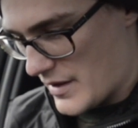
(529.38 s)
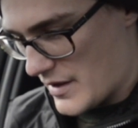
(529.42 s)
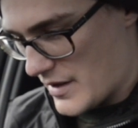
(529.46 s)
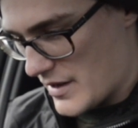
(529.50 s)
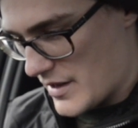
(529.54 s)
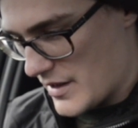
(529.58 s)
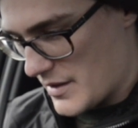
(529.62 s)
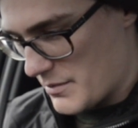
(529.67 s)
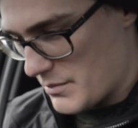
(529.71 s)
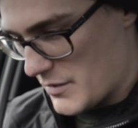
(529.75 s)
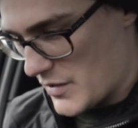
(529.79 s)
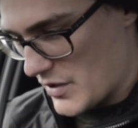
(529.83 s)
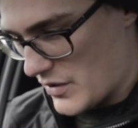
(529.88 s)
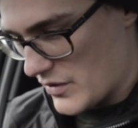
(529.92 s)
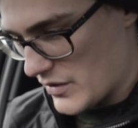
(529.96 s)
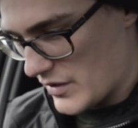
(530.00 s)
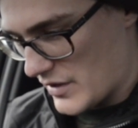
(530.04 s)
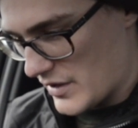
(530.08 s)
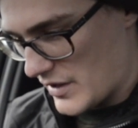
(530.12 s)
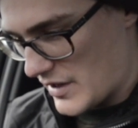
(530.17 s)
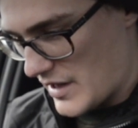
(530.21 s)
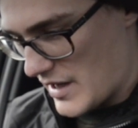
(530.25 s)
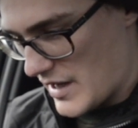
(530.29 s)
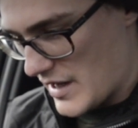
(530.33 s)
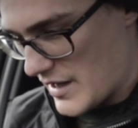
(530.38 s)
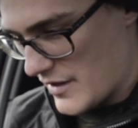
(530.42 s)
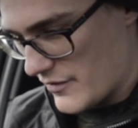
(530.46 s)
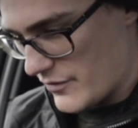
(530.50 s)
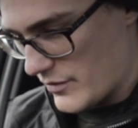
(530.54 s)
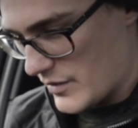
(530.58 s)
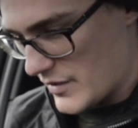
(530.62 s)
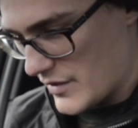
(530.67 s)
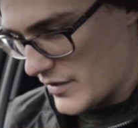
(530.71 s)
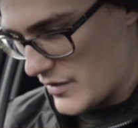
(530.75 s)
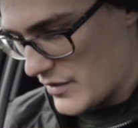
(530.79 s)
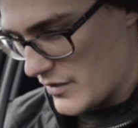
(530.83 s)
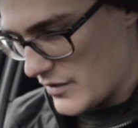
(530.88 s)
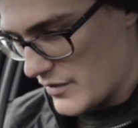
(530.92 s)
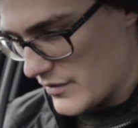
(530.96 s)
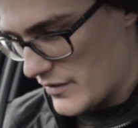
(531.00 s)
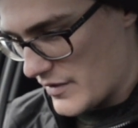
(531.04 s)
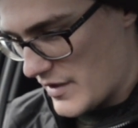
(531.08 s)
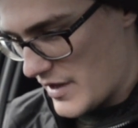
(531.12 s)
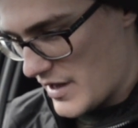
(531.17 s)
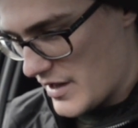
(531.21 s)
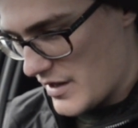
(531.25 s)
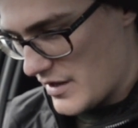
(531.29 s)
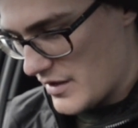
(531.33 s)
I'm not gonna have one on
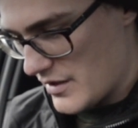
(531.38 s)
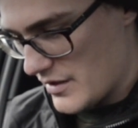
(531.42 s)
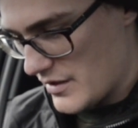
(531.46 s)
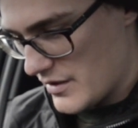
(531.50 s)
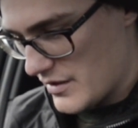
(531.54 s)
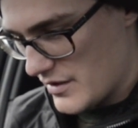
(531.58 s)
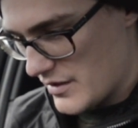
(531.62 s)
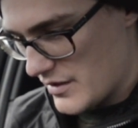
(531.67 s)
here,